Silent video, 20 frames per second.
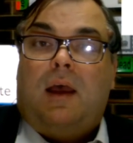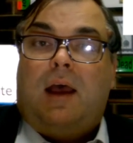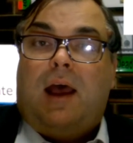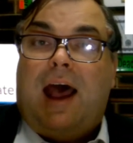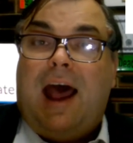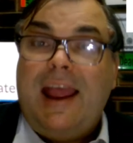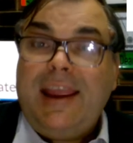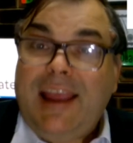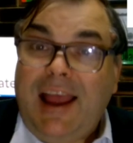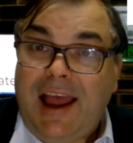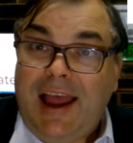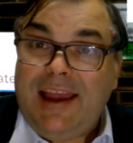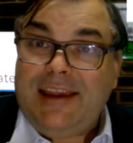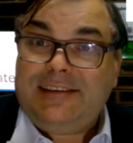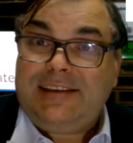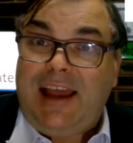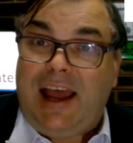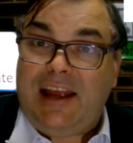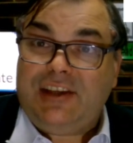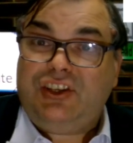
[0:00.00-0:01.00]
Hi
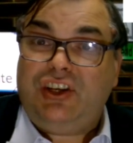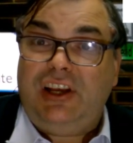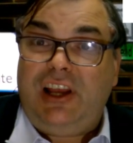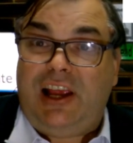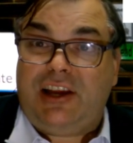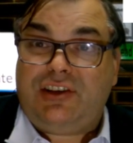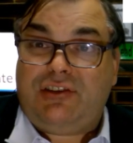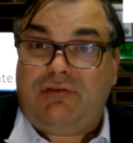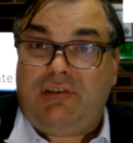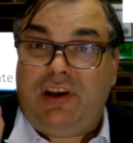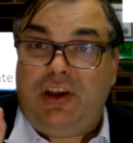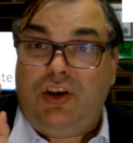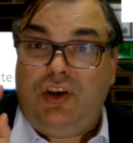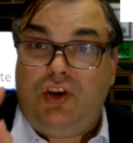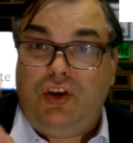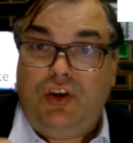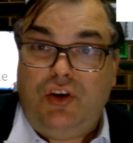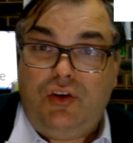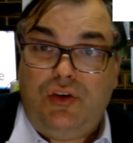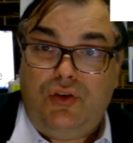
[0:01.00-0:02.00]
guys, Archie Luxury,
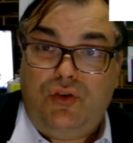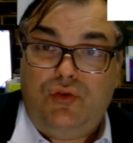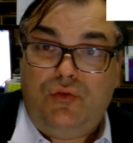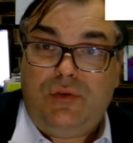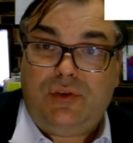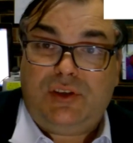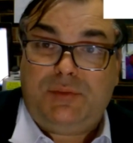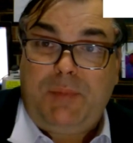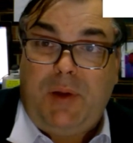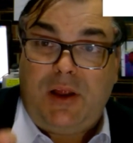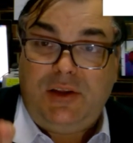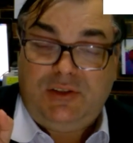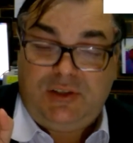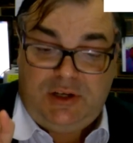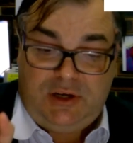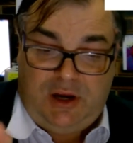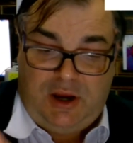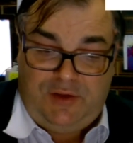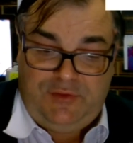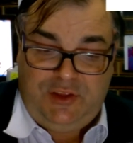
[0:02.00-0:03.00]
new
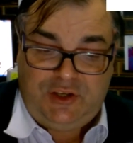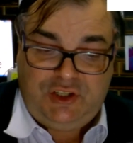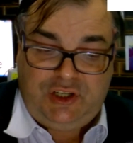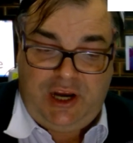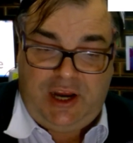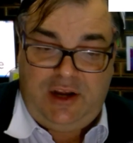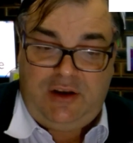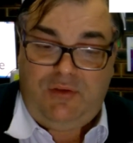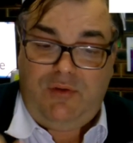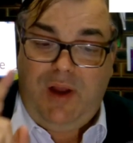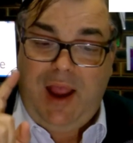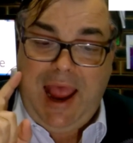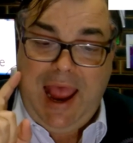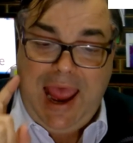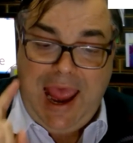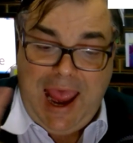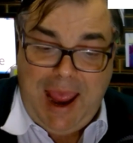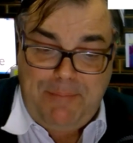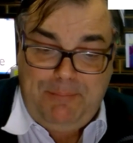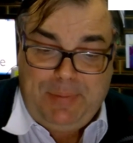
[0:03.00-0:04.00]
sponsor on the channel,
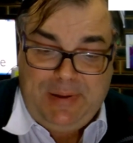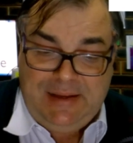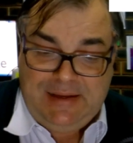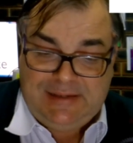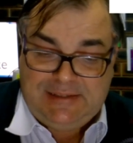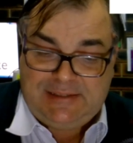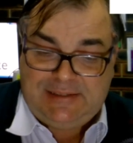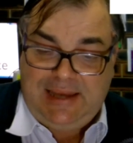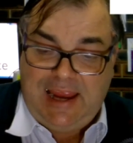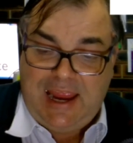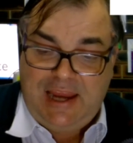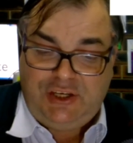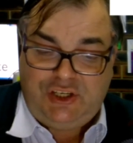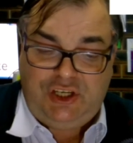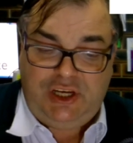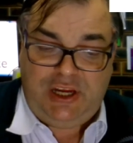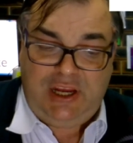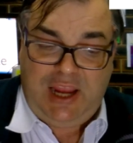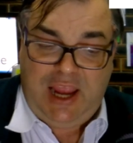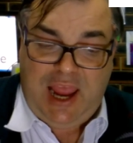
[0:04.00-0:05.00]

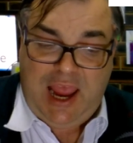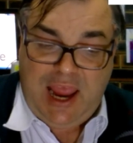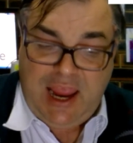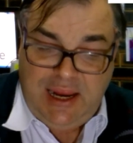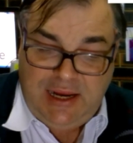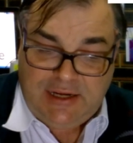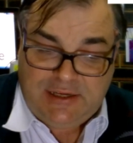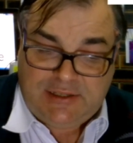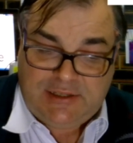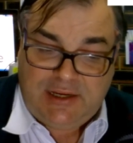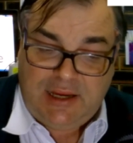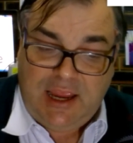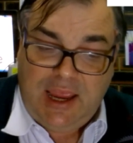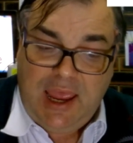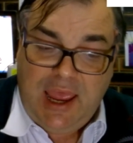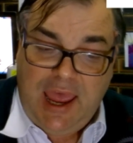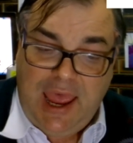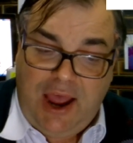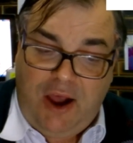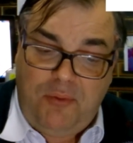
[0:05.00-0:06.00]
Appstantiate.
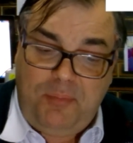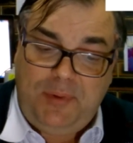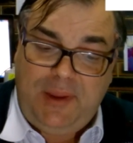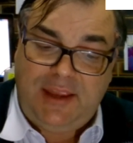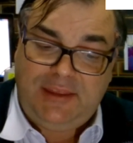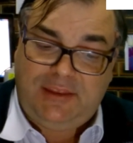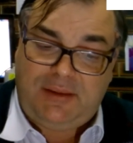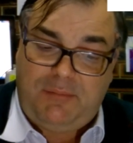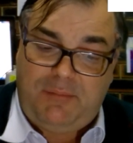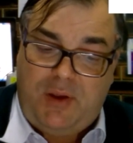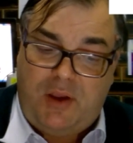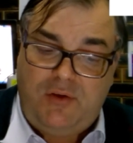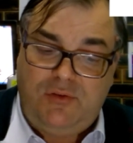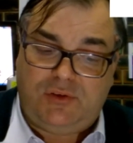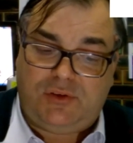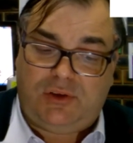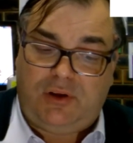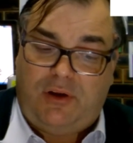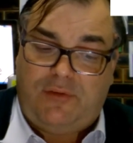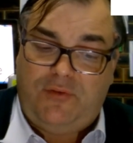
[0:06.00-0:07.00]
Help get the
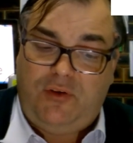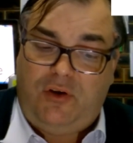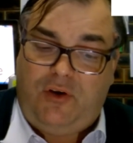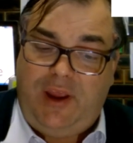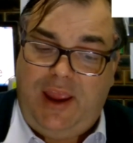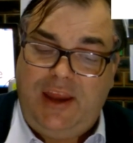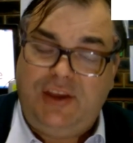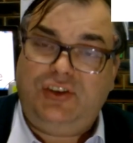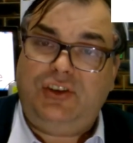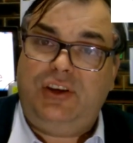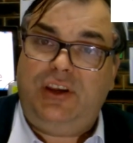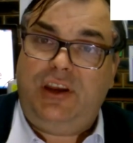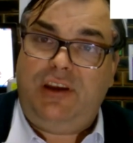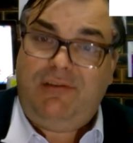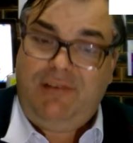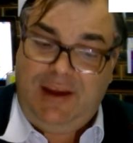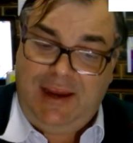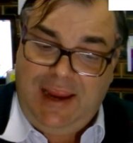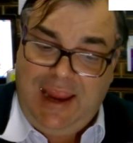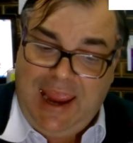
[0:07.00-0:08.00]
most of your
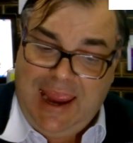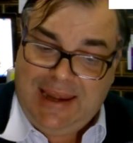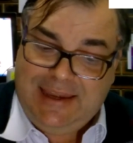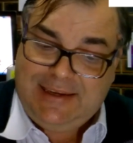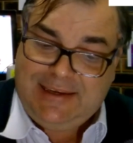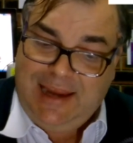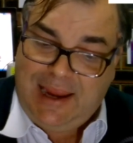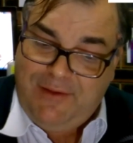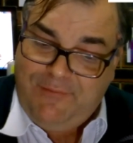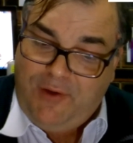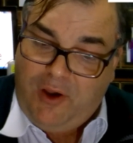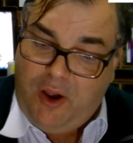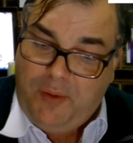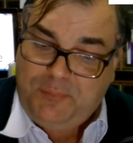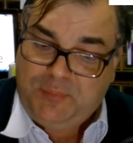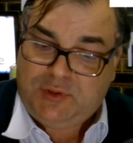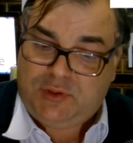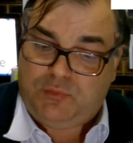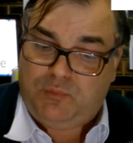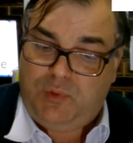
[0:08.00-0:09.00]
engineering and
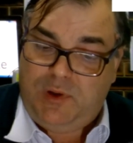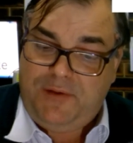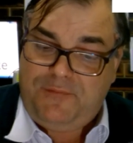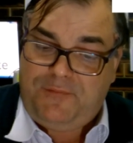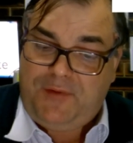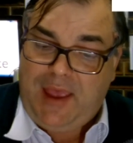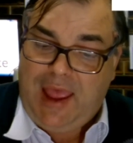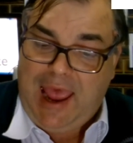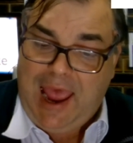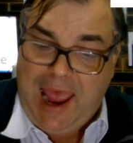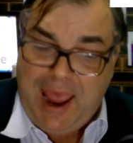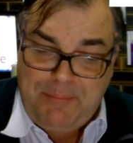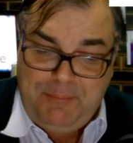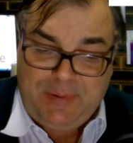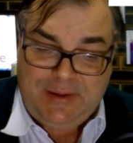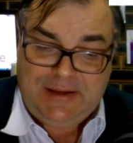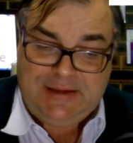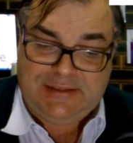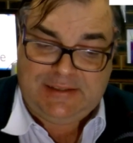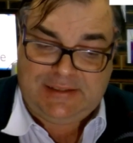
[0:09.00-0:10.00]
DevOps with
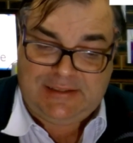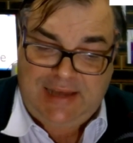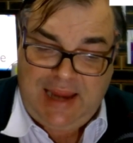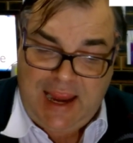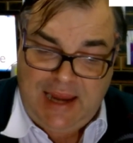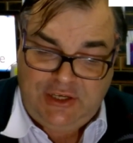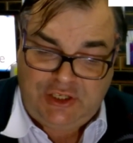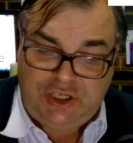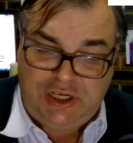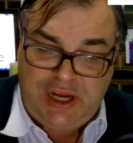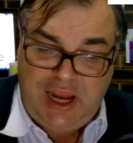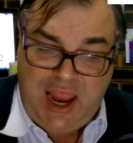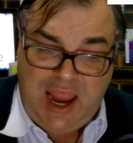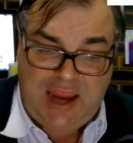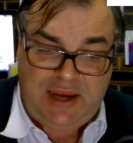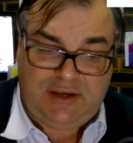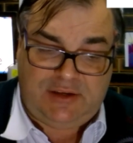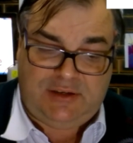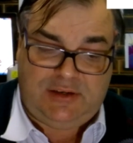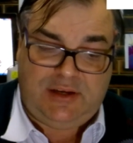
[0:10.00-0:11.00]

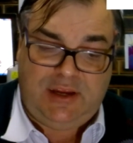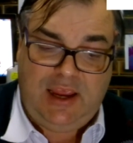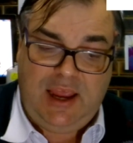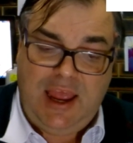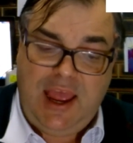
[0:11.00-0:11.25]
Appstantiate.